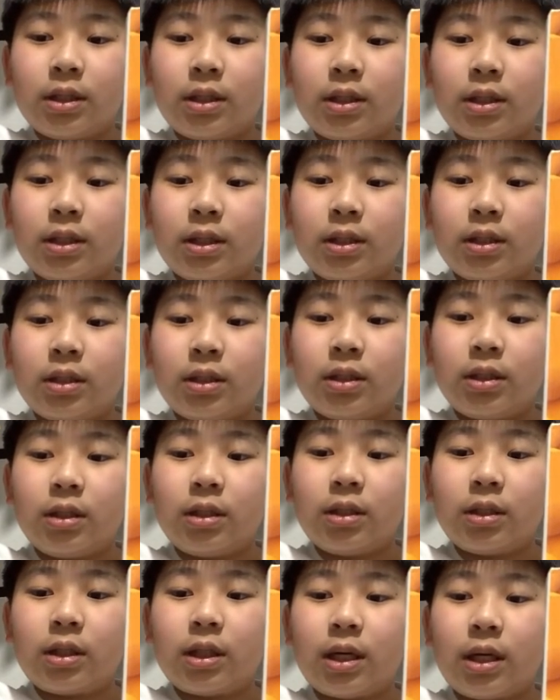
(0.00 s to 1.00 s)

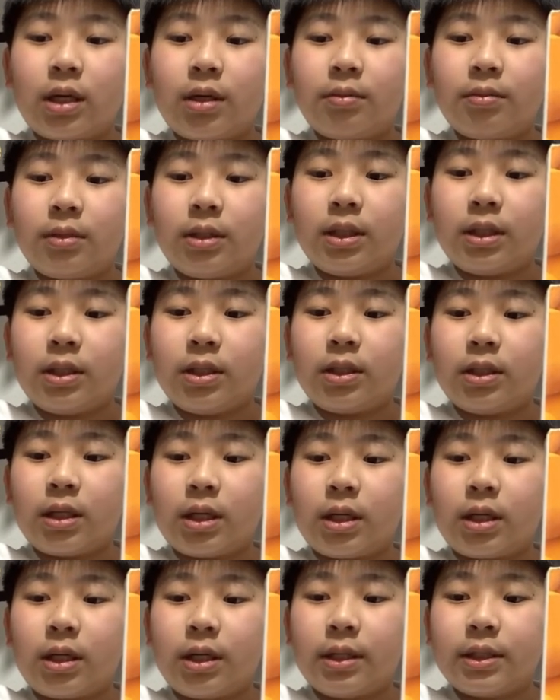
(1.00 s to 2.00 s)
them in
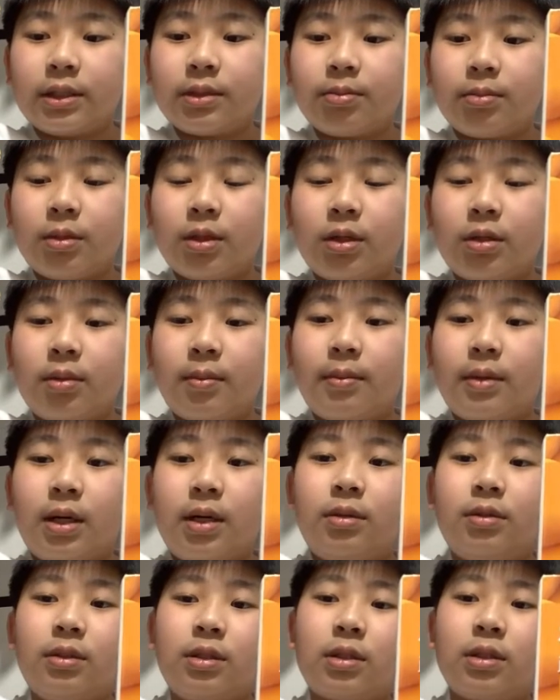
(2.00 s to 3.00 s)
a small
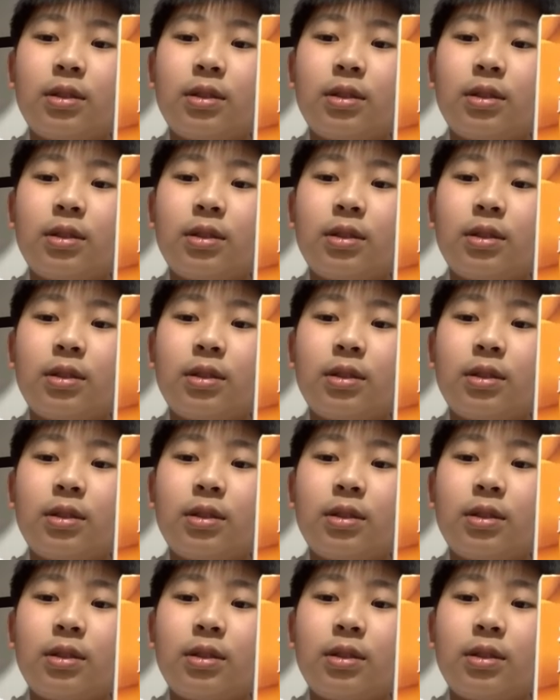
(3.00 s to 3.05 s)
mold.